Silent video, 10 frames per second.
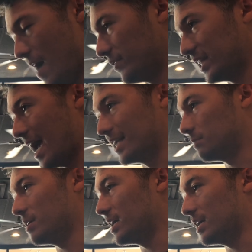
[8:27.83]
Everything has
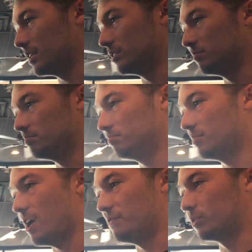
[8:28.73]
to be
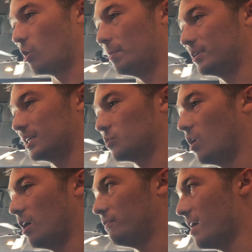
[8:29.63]
eaten. If you throw up, you're
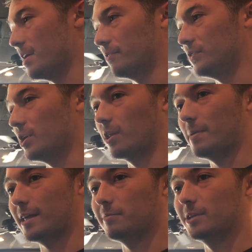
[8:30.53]
disqualified, or if you go to the
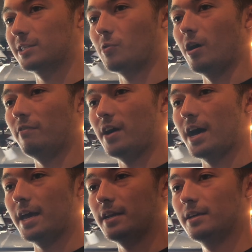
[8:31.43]
bathroom, you're
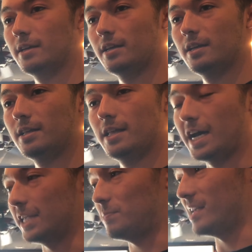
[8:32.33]
disqualified. That's